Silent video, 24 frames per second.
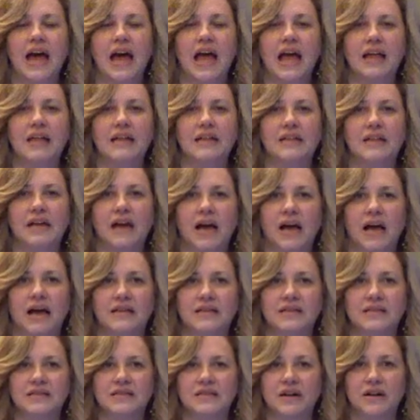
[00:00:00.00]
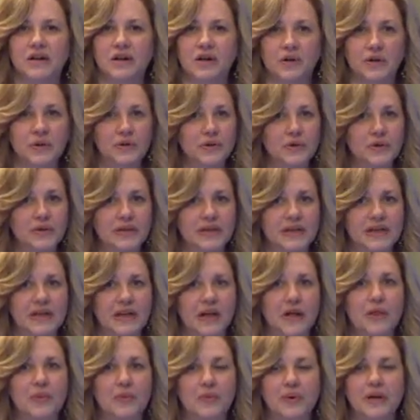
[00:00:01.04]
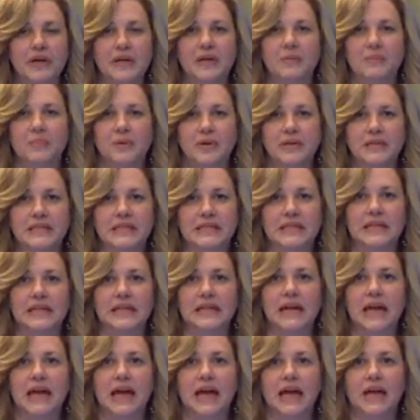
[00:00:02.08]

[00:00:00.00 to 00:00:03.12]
And I started Googling 3D printing,